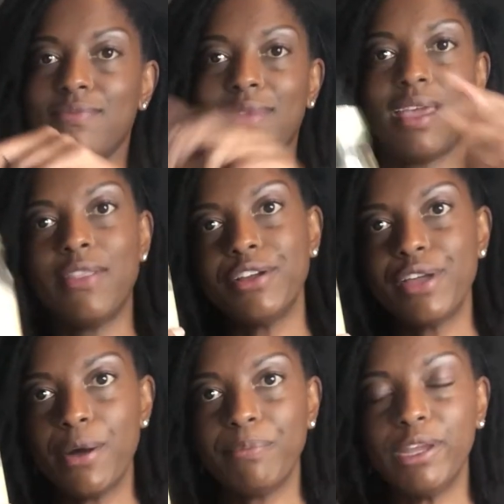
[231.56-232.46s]
And there you
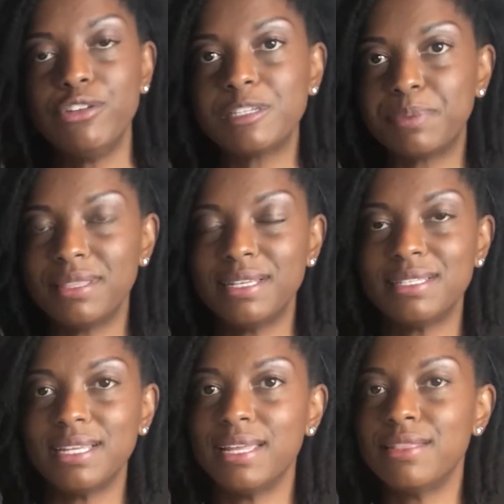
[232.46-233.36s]
go. And you just put this
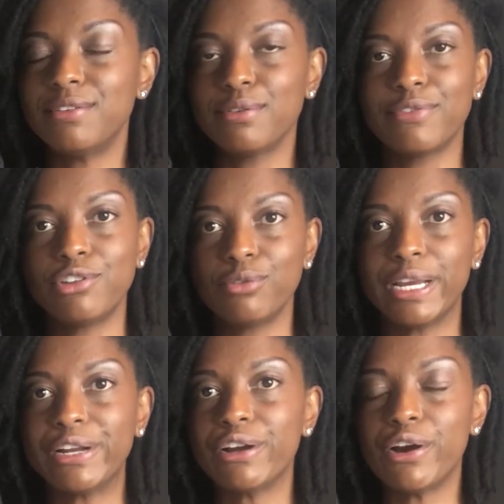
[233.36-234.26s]
in the
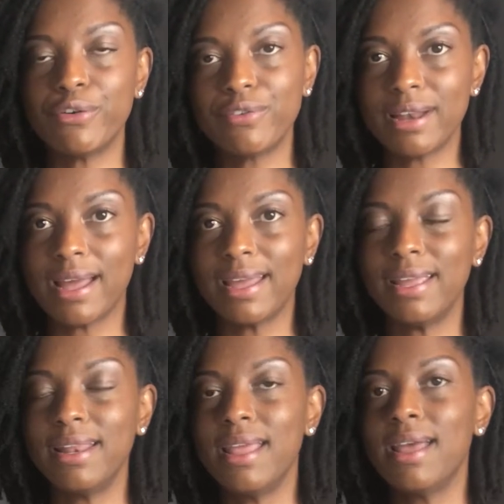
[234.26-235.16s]
refrigerator
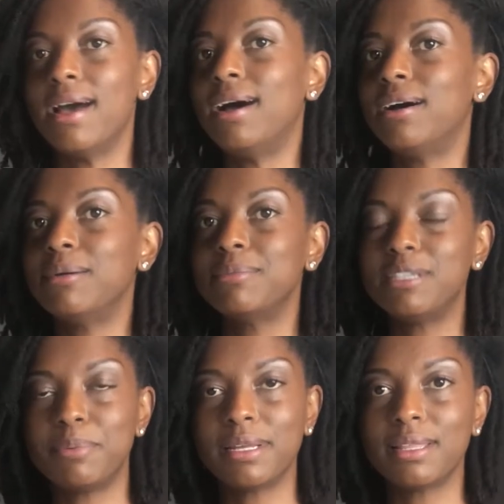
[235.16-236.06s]
overnight,
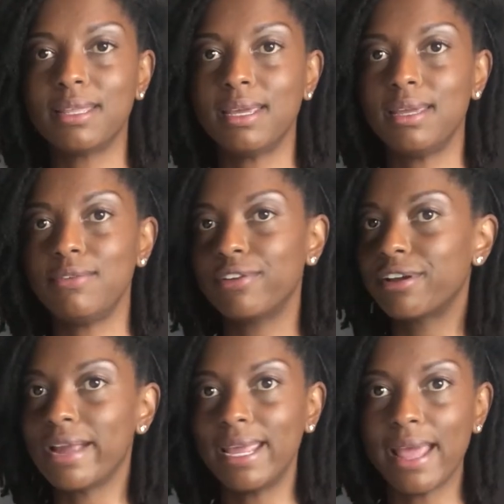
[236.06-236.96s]
typically for your
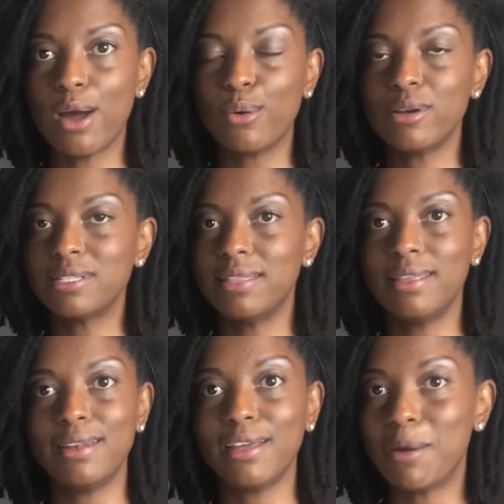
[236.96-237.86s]
8 hours. And
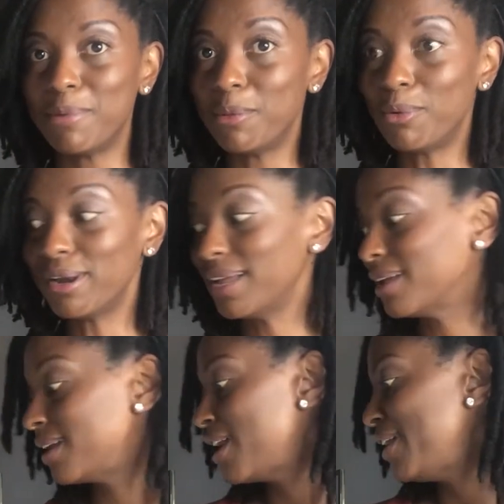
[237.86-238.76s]
then come in the morning,
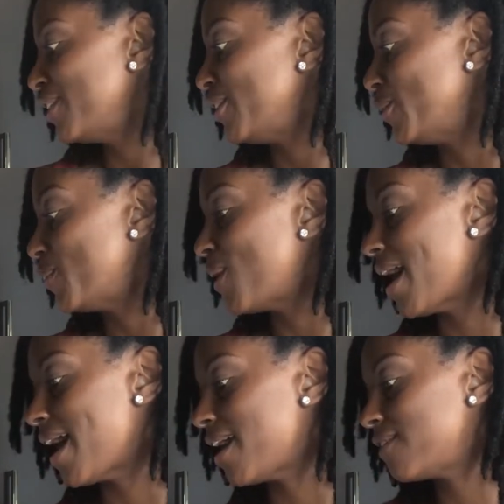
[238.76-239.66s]
you will
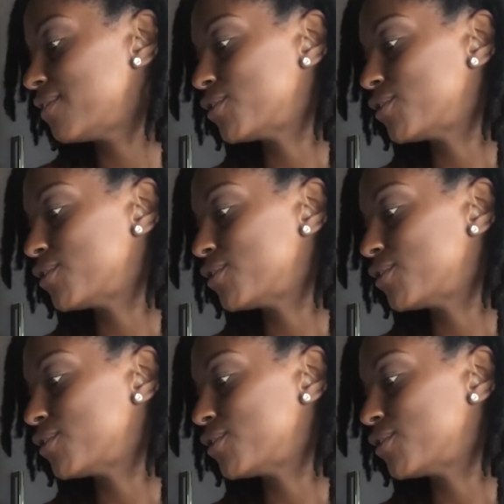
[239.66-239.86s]
have